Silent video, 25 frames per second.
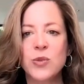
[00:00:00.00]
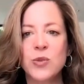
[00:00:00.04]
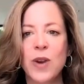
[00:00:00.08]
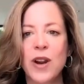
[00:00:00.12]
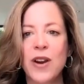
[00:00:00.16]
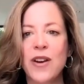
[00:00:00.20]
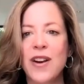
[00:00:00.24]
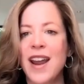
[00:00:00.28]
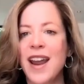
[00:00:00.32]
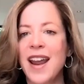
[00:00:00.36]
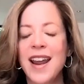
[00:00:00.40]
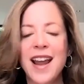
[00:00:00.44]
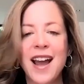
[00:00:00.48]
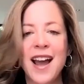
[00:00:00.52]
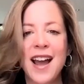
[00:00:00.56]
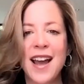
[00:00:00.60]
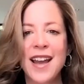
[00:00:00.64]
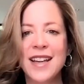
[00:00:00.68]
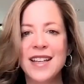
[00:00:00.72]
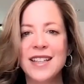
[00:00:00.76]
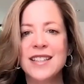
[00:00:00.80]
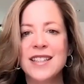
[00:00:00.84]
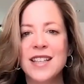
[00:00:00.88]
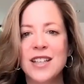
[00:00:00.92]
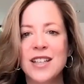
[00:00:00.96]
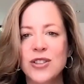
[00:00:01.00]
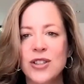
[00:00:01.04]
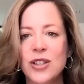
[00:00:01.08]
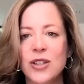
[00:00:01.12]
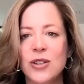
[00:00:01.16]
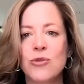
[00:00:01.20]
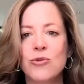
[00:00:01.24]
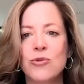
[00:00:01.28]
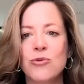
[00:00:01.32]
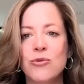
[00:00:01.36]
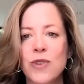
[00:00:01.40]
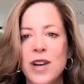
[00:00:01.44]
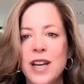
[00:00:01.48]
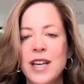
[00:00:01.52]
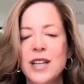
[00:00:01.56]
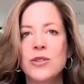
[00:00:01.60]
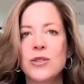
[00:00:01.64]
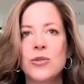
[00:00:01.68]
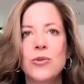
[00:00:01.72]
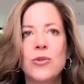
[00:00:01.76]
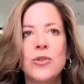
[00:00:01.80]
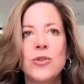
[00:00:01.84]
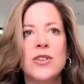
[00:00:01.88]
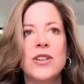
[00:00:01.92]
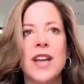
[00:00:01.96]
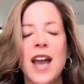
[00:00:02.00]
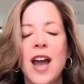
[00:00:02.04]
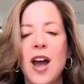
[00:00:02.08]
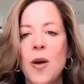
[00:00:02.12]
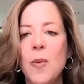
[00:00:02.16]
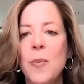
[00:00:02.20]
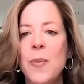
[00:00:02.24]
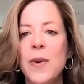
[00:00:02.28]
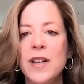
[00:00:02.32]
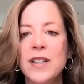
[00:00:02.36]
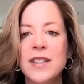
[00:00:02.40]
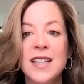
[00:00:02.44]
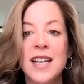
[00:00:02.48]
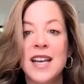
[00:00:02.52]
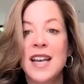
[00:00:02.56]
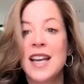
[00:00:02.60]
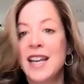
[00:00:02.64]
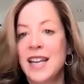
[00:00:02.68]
where AI is such a great tool to help us